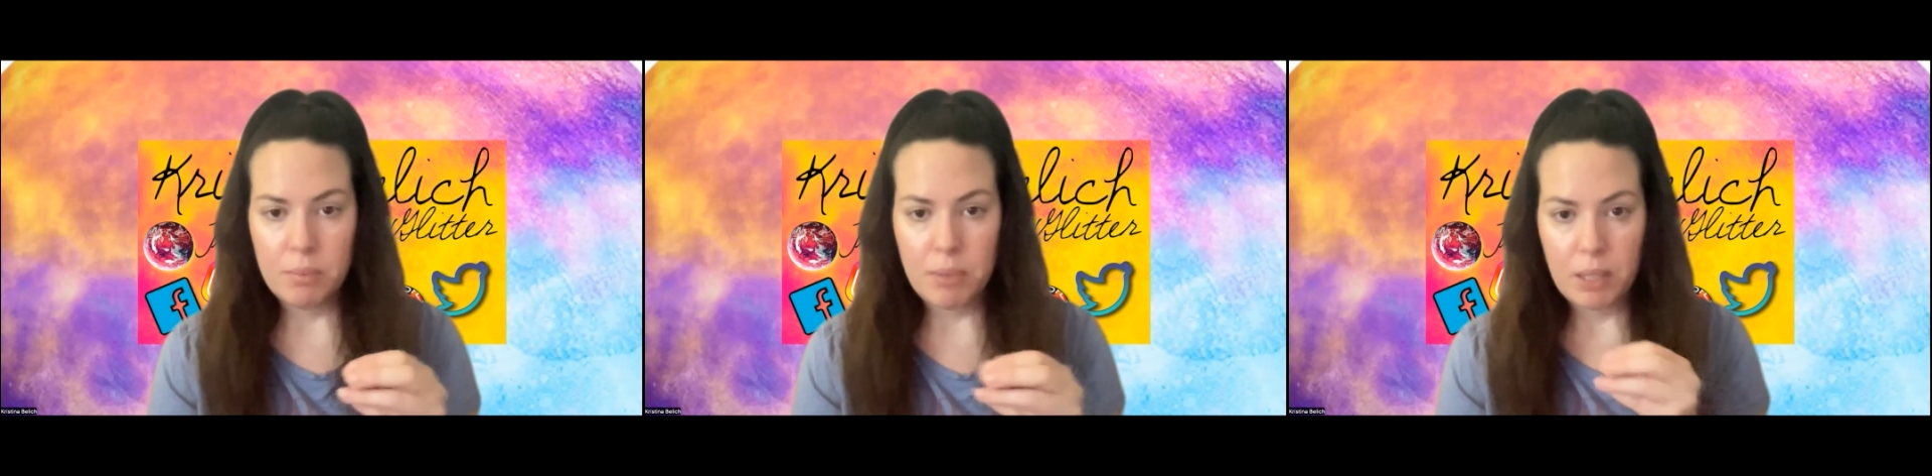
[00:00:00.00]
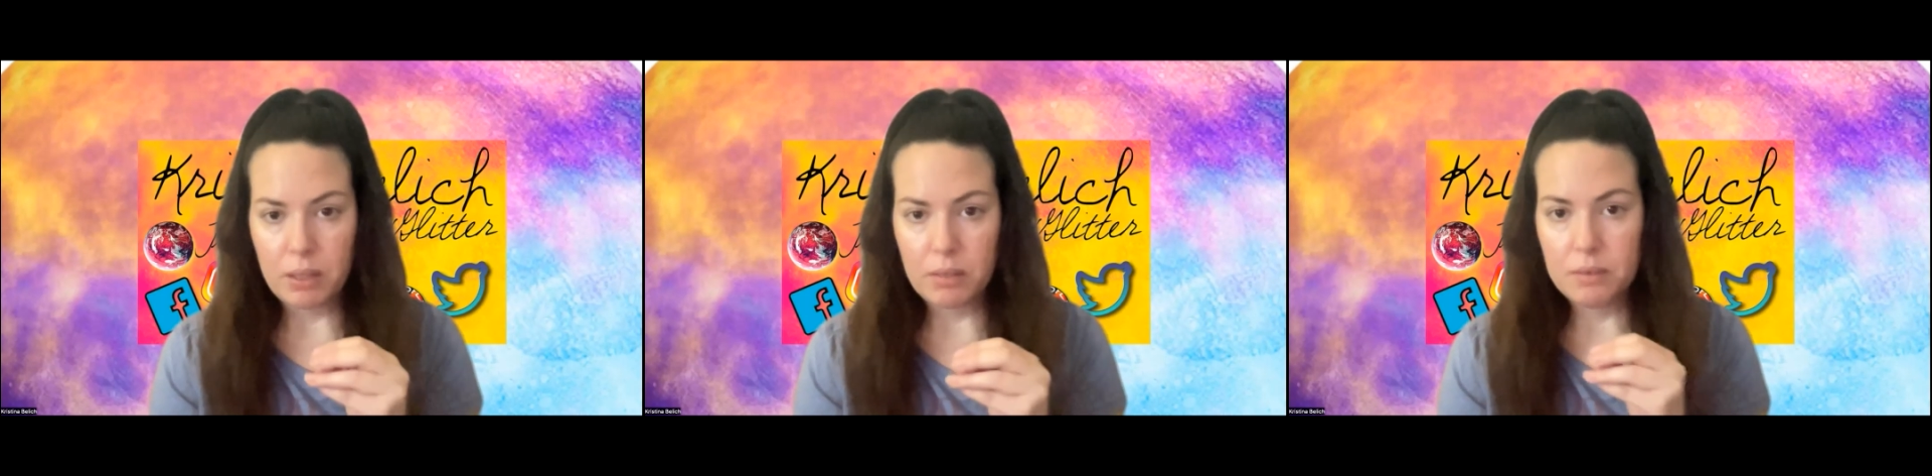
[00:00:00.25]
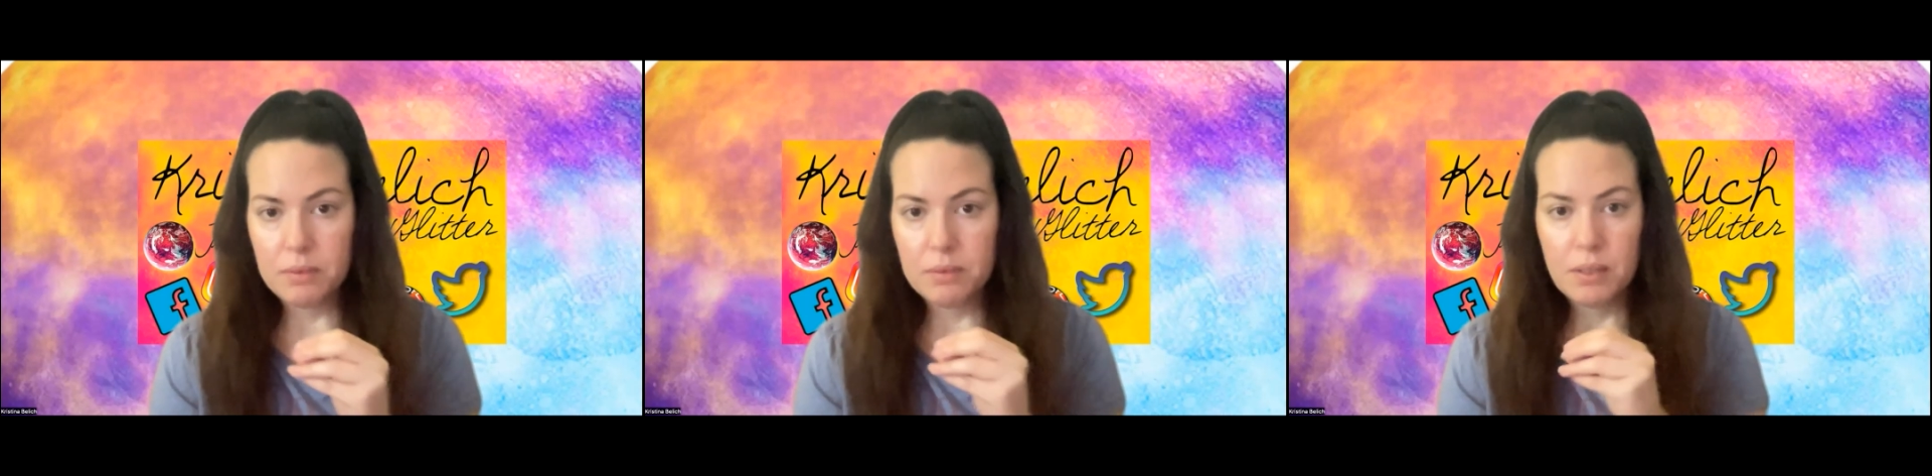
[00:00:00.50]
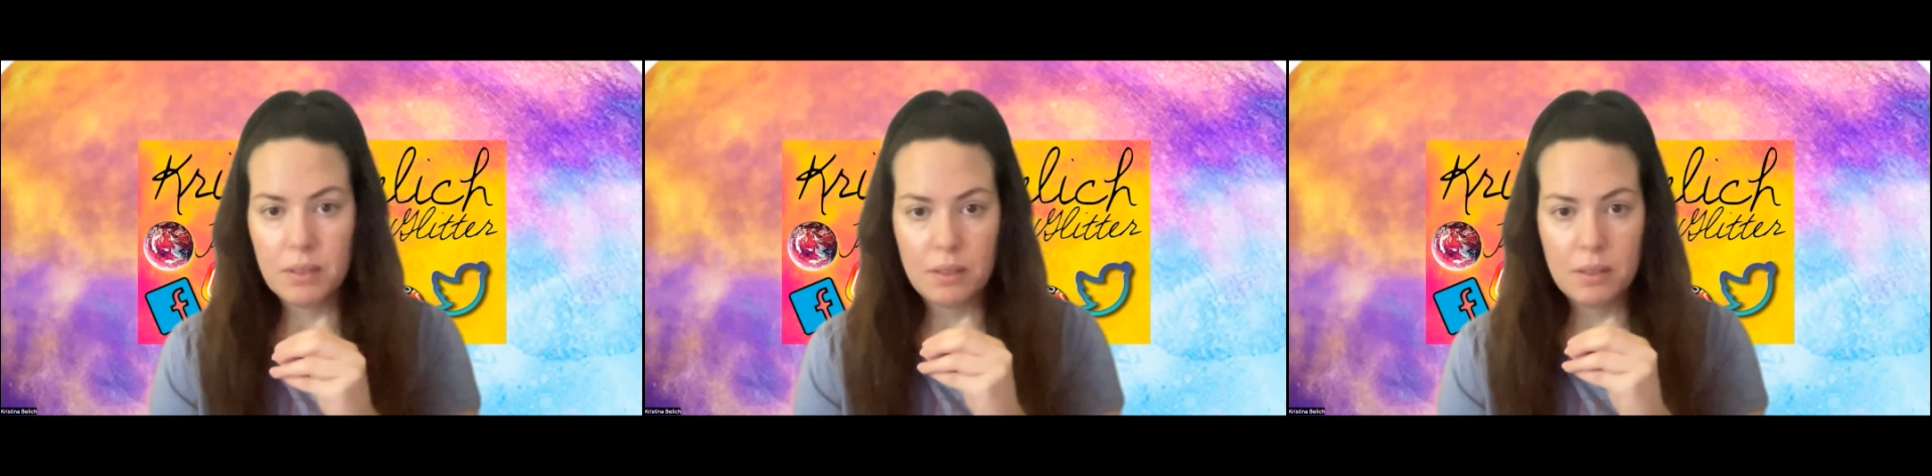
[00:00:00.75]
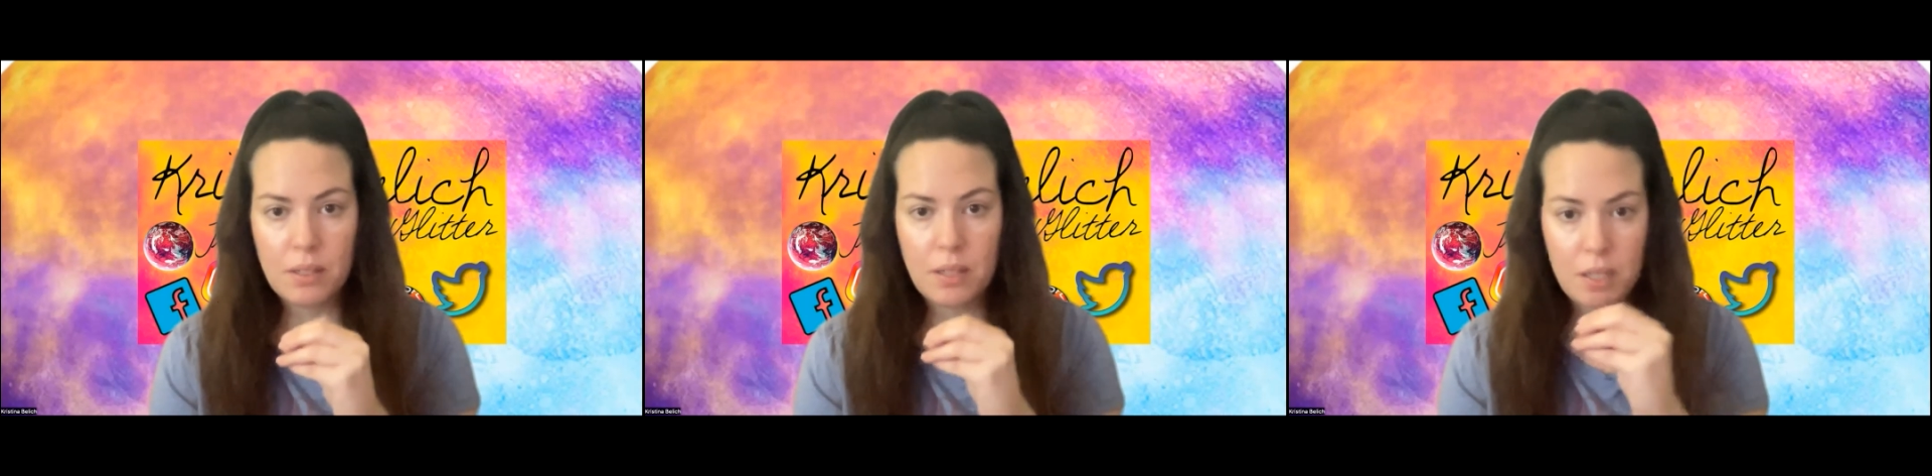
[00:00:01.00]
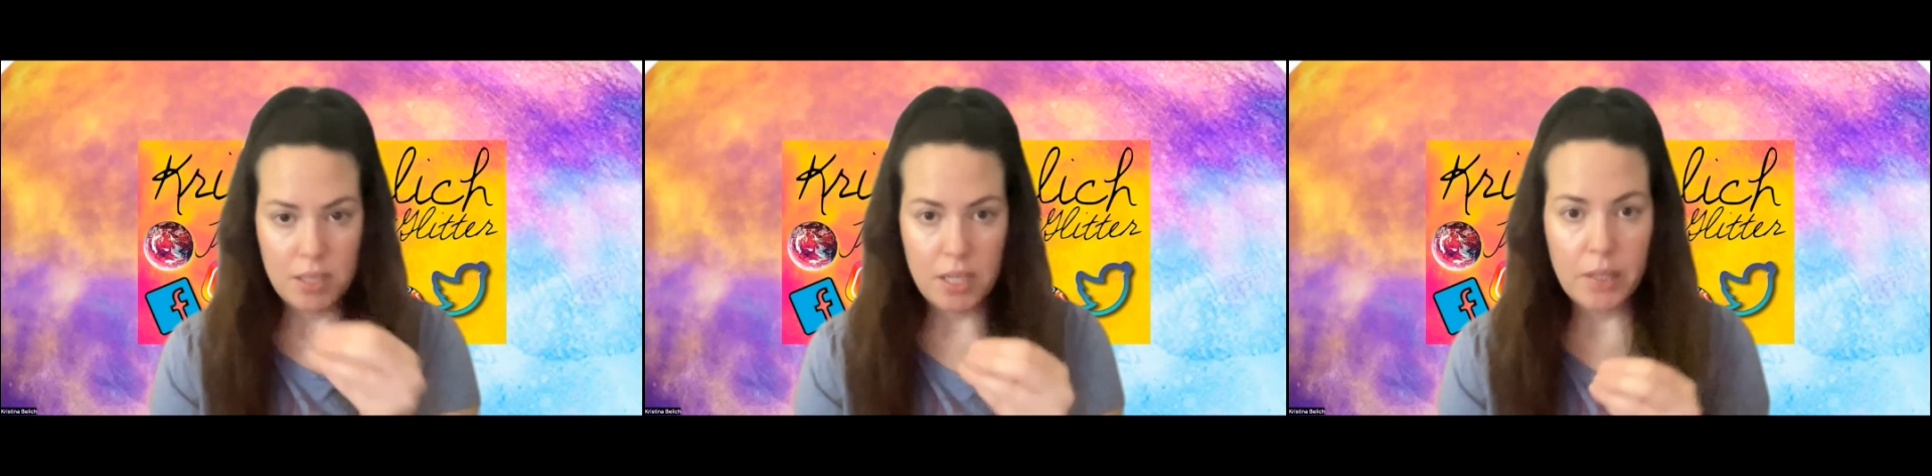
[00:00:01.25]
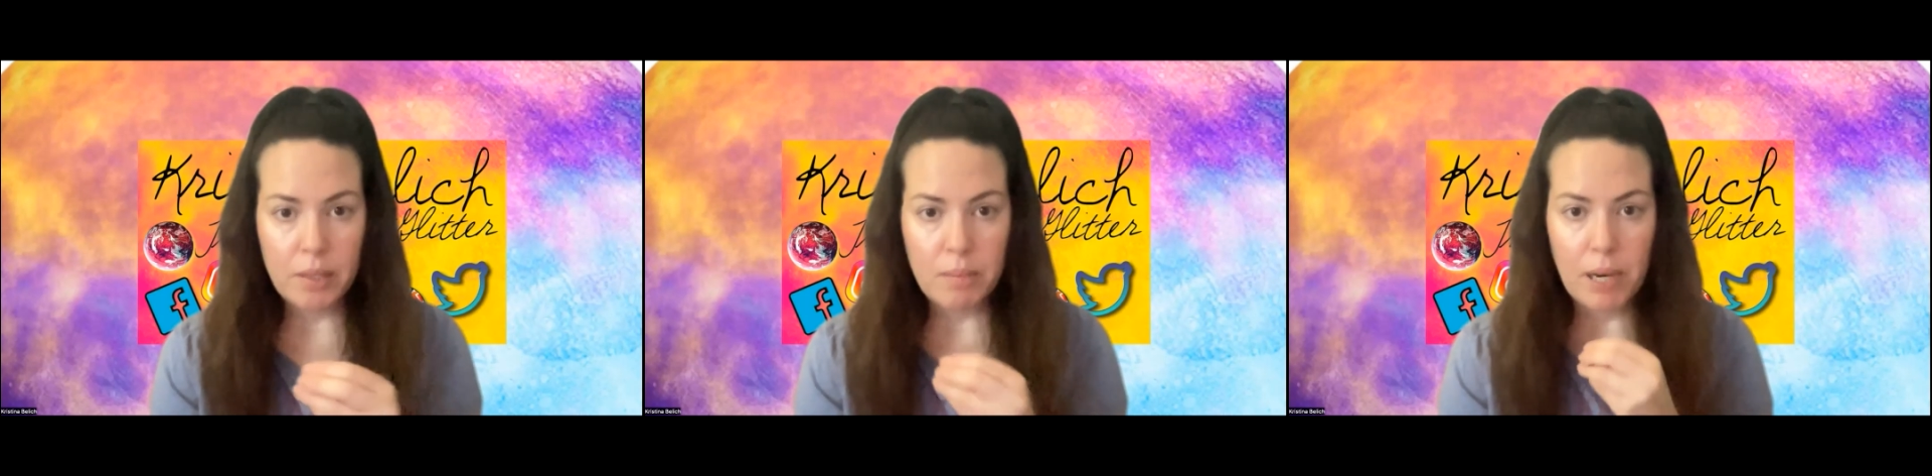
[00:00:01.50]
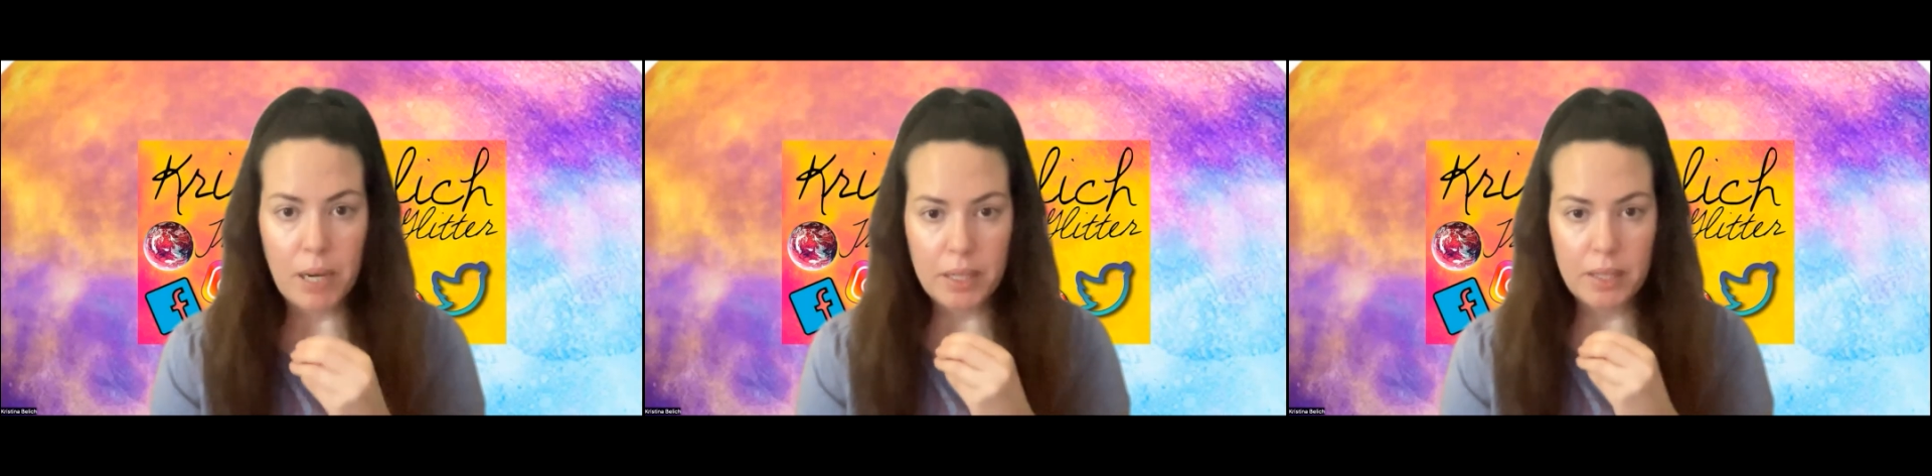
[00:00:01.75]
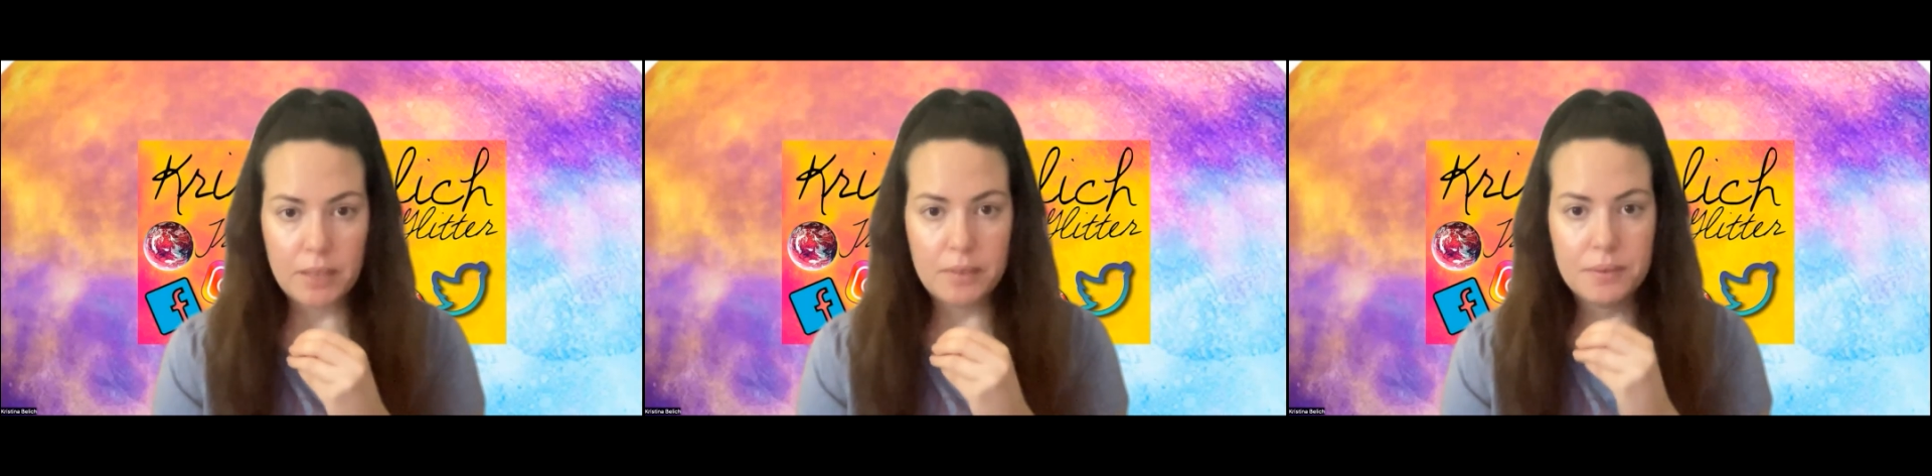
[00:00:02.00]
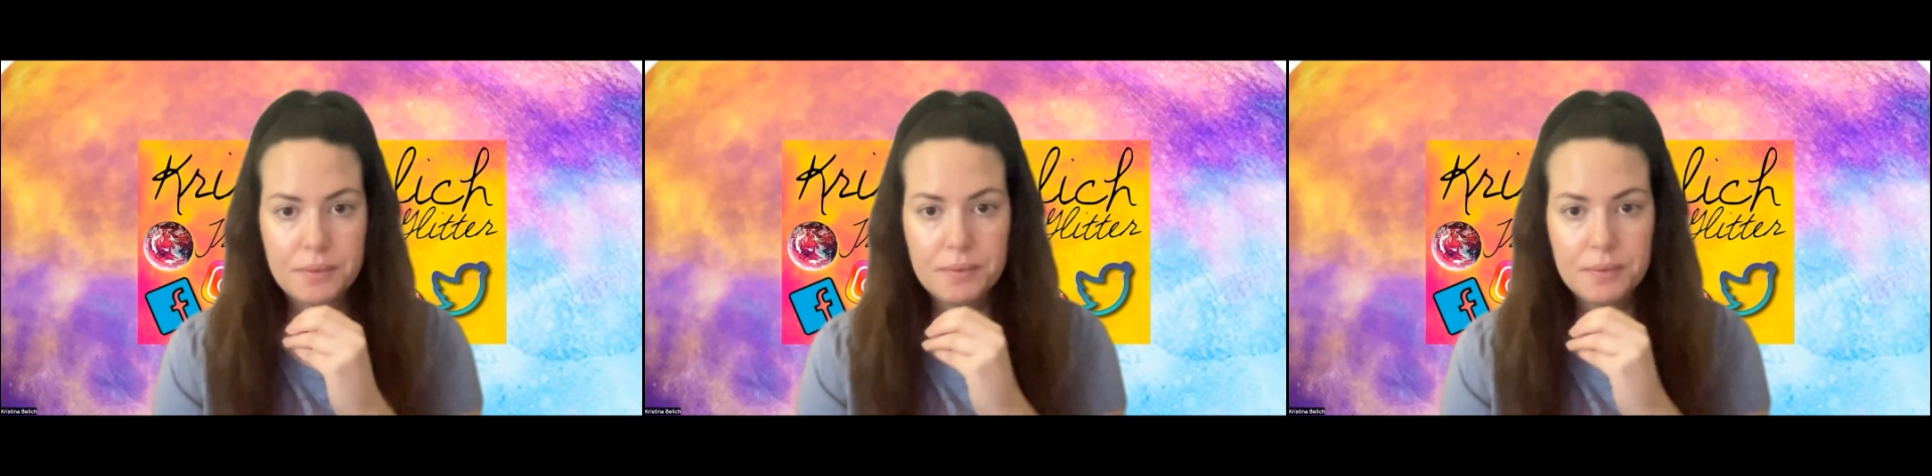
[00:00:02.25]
mother, a sacred body.